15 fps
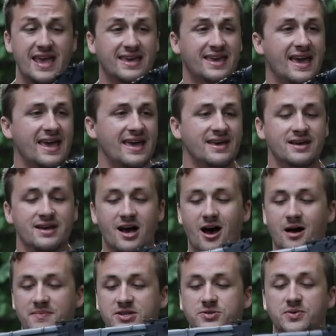AK.
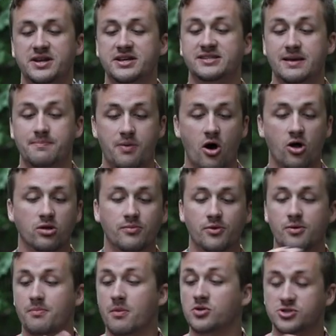This one is a
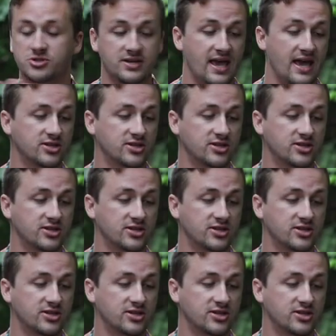polymer, mostly